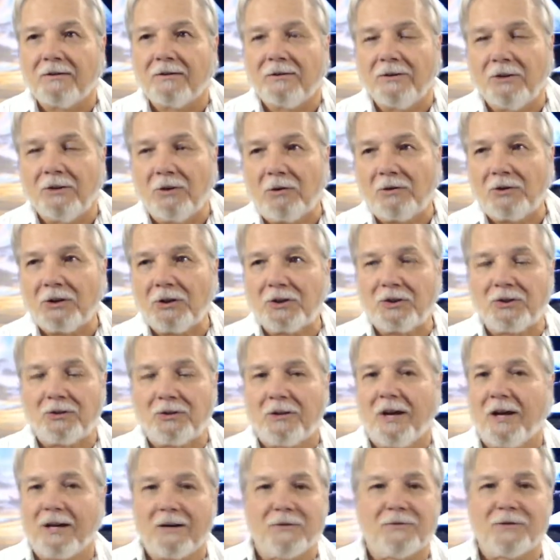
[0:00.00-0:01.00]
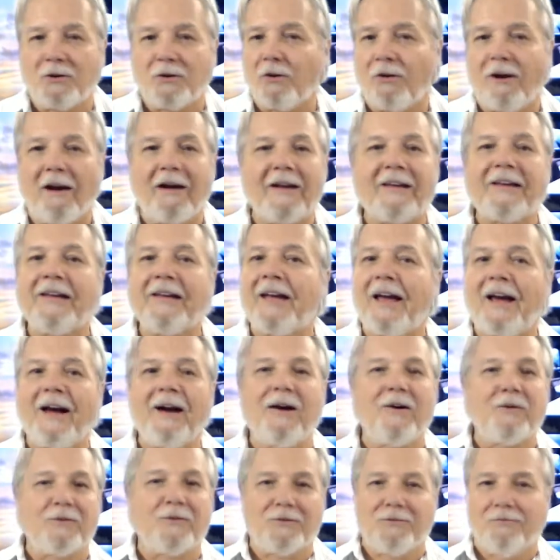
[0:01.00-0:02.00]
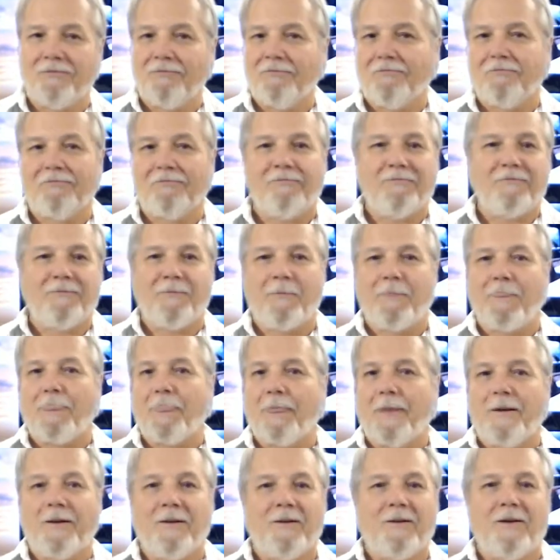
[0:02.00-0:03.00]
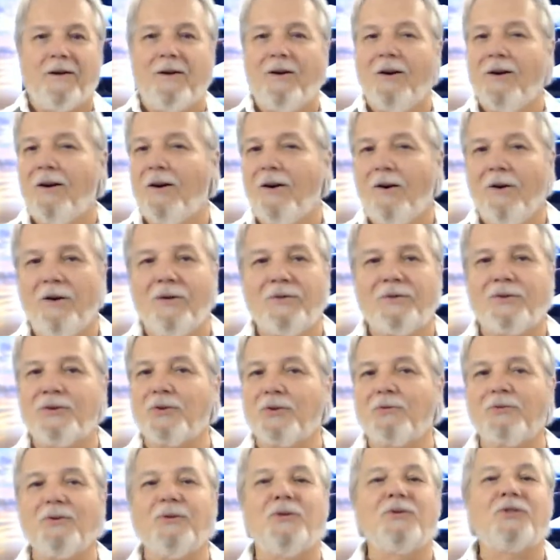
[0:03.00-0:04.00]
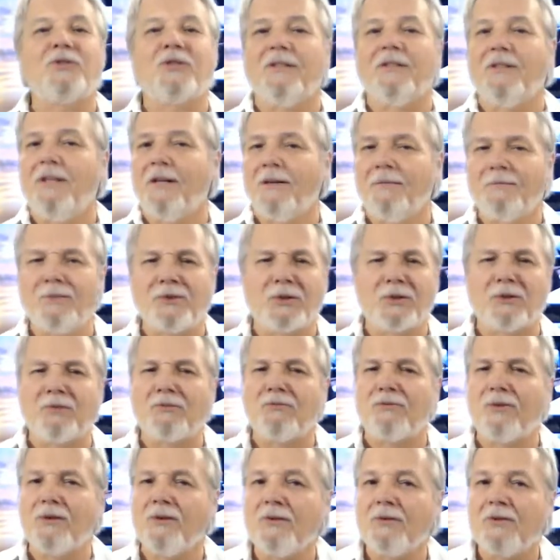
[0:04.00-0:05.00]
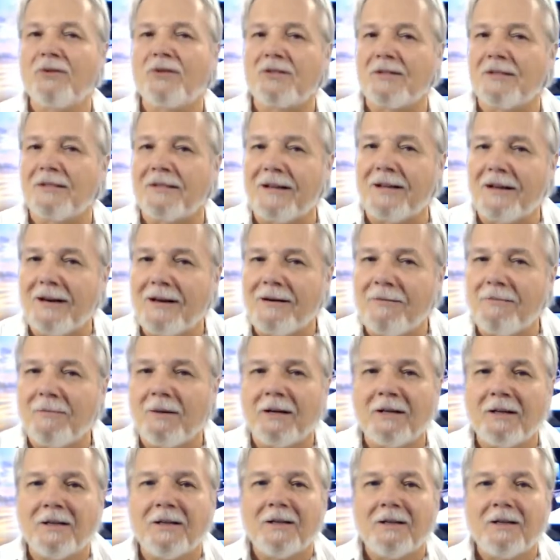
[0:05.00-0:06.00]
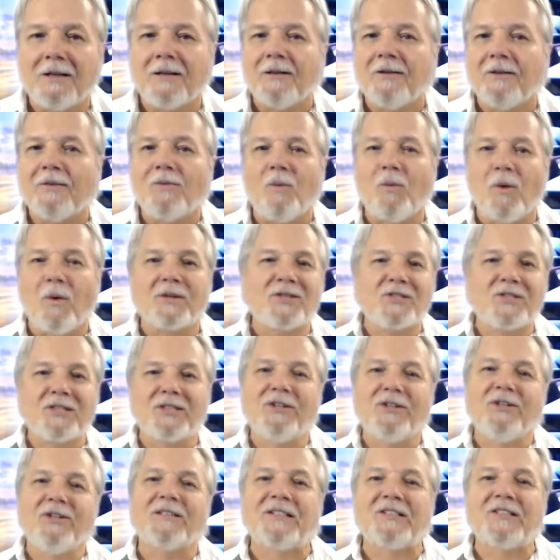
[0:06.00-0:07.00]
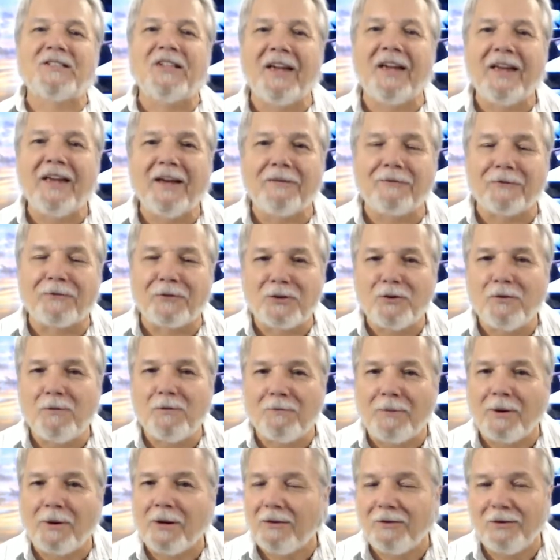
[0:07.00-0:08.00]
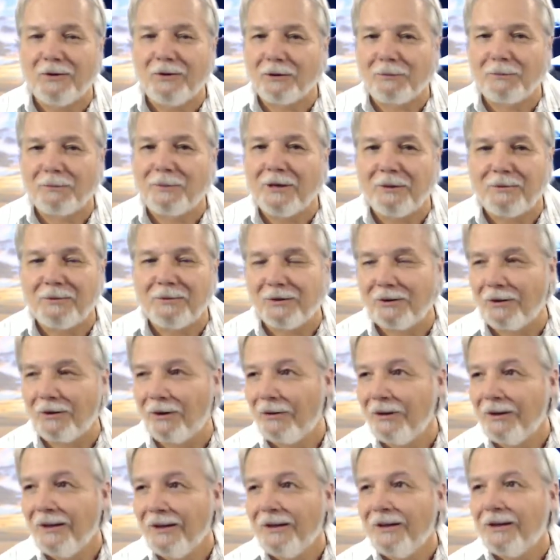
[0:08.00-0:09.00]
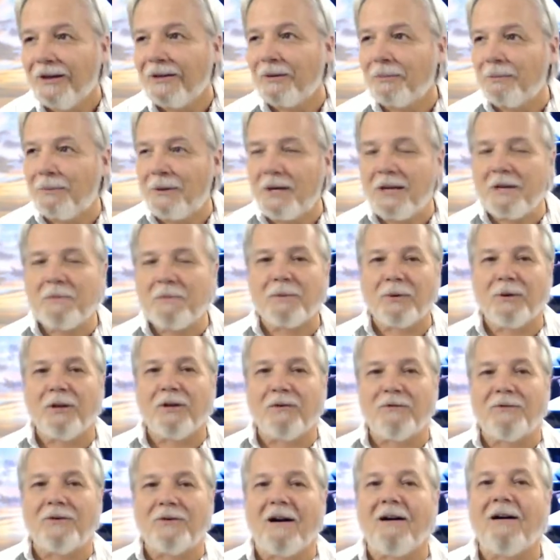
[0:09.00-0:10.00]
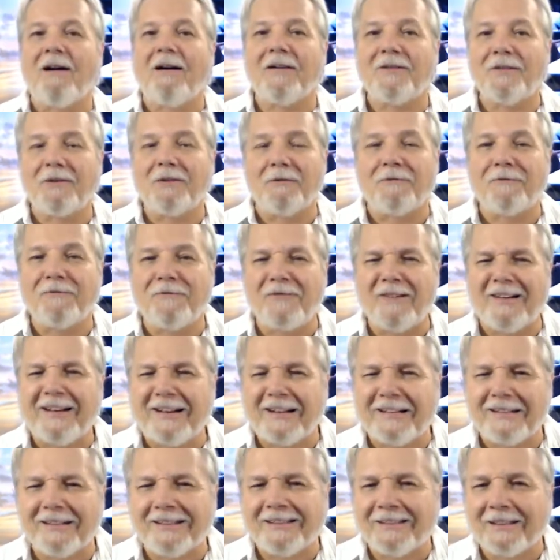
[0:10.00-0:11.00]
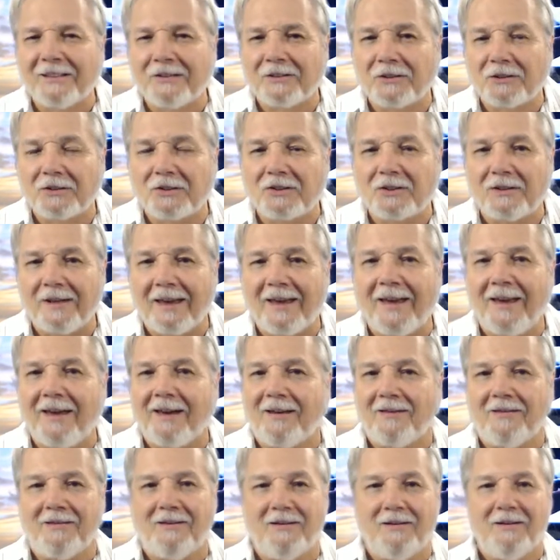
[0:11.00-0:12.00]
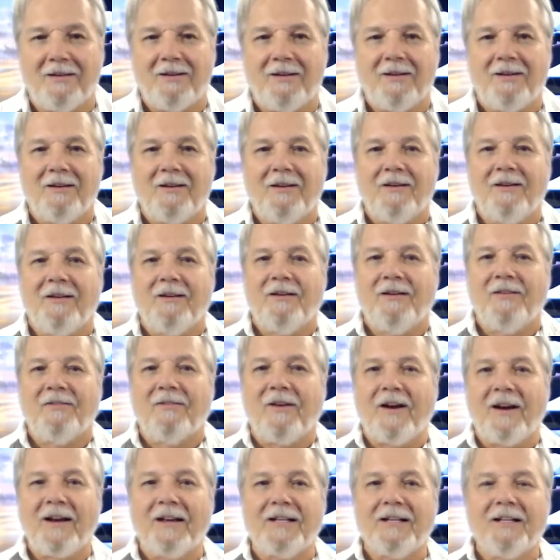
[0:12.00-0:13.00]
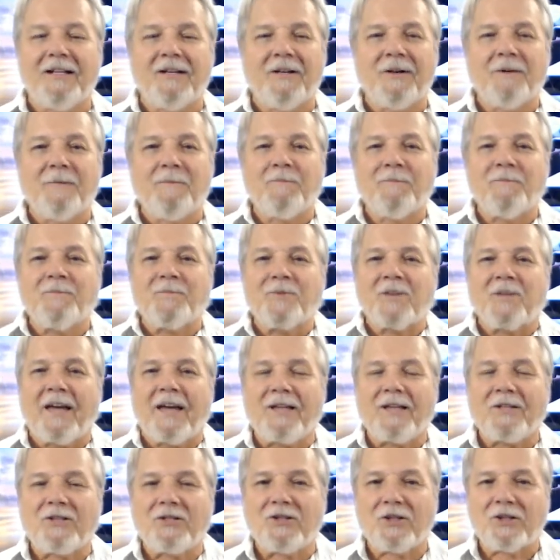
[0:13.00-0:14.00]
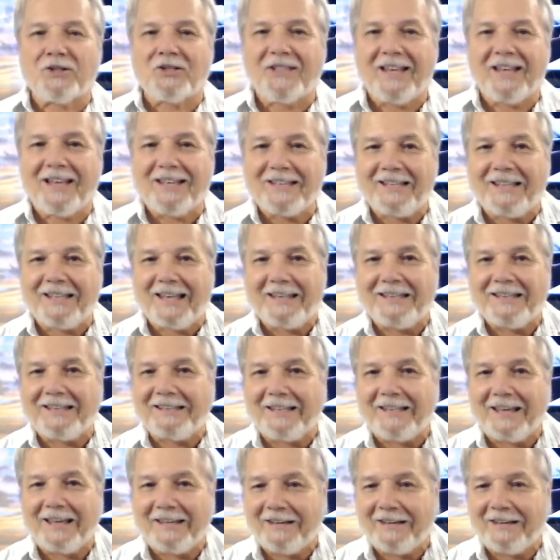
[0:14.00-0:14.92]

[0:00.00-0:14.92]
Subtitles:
just kind of crying out, oh, Jerusalem, Jerusalem, what's it going to take for your people, the people of God to finally understand, right? And just that